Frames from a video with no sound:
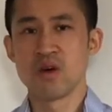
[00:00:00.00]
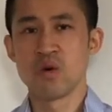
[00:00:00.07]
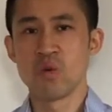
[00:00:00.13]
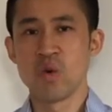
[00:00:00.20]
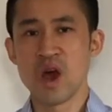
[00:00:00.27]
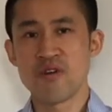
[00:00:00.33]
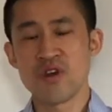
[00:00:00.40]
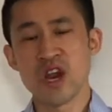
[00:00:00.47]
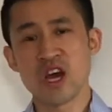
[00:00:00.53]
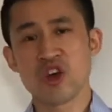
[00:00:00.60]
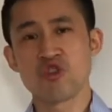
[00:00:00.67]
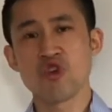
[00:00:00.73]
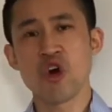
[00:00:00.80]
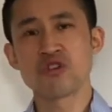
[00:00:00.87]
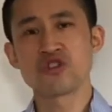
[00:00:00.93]
Wearing a
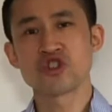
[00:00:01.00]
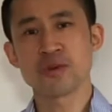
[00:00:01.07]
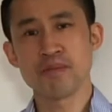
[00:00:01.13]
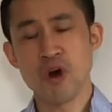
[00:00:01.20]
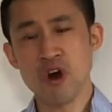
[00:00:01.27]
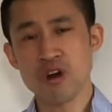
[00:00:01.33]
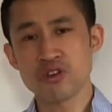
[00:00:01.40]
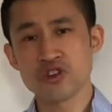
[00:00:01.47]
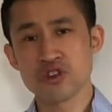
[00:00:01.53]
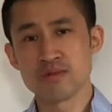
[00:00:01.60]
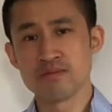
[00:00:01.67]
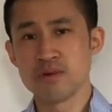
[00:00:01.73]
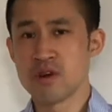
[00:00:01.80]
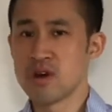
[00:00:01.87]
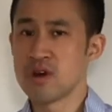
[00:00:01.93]
groin support
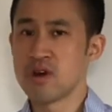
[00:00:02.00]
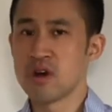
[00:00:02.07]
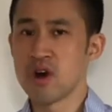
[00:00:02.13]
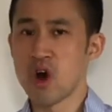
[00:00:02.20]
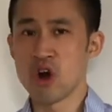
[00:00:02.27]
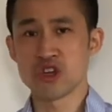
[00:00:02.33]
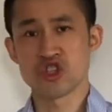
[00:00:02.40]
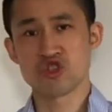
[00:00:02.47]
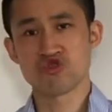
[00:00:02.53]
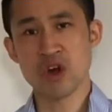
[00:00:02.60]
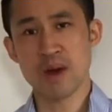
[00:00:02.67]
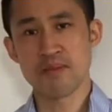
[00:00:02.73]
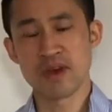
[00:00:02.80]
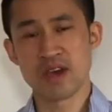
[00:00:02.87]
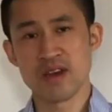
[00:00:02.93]
or
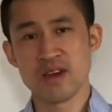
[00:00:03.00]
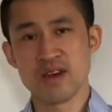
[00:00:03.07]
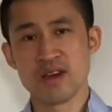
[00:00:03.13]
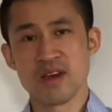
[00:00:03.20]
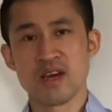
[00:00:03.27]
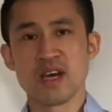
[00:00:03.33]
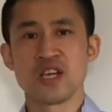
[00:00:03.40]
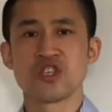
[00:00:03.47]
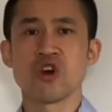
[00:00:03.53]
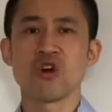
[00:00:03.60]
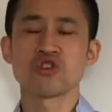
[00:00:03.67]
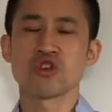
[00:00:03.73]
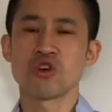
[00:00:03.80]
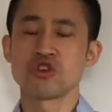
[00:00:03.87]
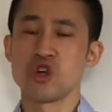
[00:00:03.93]
strapping is
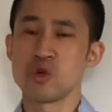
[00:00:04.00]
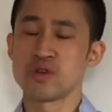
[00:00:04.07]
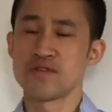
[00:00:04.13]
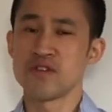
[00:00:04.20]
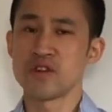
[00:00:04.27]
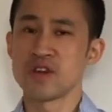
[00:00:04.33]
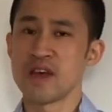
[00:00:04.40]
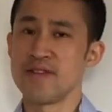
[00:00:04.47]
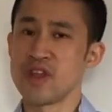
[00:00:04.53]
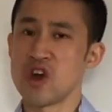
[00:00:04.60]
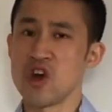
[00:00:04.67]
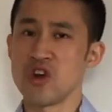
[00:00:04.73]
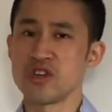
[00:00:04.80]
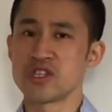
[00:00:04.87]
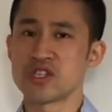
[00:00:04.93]
also useful in the
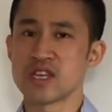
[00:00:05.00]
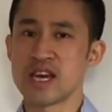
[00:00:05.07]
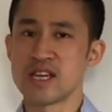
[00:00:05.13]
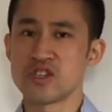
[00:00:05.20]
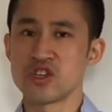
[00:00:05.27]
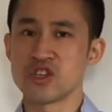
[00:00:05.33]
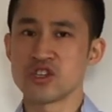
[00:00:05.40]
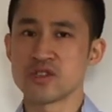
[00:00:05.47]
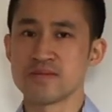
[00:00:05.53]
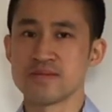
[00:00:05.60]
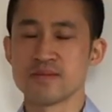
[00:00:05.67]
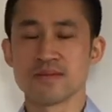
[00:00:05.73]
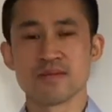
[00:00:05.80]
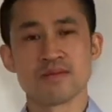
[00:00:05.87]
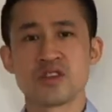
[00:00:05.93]
early stages.
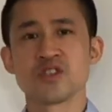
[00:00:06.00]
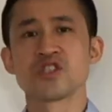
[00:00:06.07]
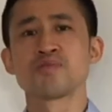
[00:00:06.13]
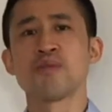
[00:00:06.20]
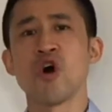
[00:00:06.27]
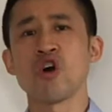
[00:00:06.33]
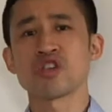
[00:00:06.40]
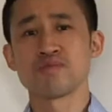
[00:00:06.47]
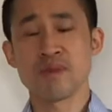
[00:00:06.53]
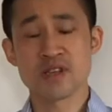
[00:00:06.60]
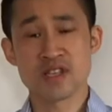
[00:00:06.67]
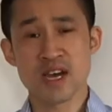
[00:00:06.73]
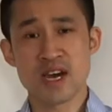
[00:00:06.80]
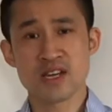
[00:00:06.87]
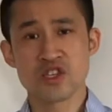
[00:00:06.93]
Sports
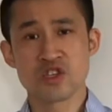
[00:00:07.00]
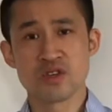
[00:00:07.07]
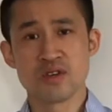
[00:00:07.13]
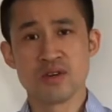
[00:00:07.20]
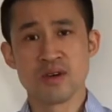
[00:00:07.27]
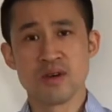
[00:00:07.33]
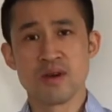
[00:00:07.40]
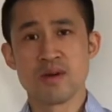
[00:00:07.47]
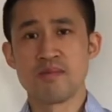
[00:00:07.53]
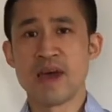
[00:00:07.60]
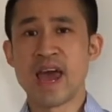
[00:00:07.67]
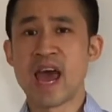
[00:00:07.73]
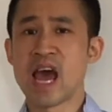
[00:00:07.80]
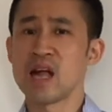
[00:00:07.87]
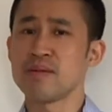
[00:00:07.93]
massage may
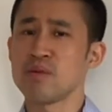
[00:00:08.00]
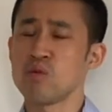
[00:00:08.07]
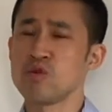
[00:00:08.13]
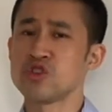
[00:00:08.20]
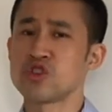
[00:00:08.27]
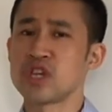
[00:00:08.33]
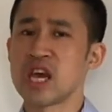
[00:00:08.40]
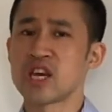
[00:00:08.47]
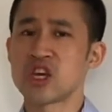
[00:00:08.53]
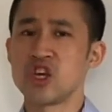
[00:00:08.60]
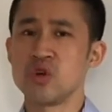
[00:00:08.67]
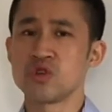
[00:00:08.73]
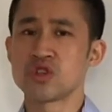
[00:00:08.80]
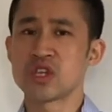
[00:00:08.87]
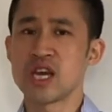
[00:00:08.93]
help once the
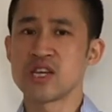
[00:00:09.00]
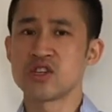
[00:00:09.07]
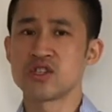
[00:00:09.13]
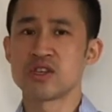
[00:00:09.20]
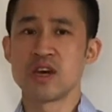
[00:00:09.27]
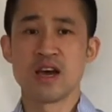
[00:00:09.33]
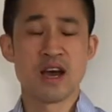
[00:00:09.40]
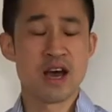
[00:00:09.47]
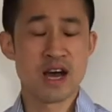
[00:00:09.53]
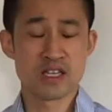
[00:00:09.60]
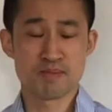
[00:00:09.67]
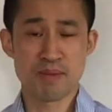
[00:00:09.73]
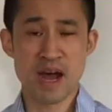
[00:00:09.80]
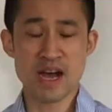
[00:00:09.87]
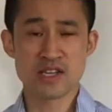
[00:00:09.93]
acute stages has
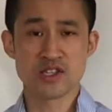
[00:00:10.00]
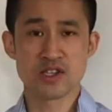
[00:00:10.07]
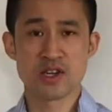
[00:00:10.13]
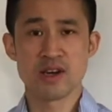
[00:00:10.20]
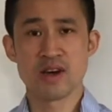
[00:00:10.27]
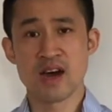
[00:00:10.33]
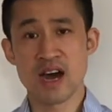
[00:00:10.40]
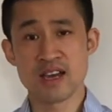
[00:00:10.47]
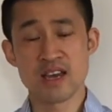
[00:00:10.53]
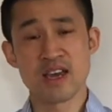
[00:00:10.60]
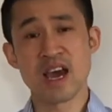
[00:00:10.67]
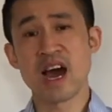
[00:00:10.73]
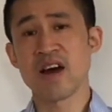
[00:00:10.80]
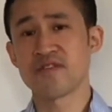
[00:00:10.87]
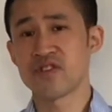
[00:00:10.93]
passed, i.e.
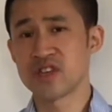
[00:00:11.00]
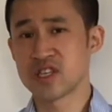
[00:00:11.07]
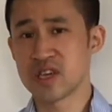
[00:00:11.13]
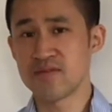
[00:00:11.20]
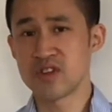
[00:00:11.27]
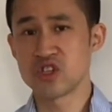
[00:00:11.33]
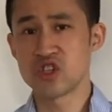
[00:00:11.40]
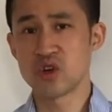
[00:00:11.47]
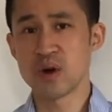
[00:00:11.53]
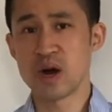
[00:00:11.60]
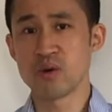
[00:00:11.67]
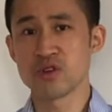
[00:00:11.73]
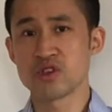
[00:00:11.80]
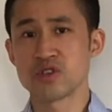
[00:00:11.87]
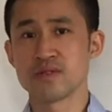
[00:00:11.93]
after the 72
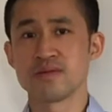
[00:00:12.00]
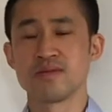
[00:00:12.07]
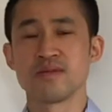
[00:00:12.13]
hours.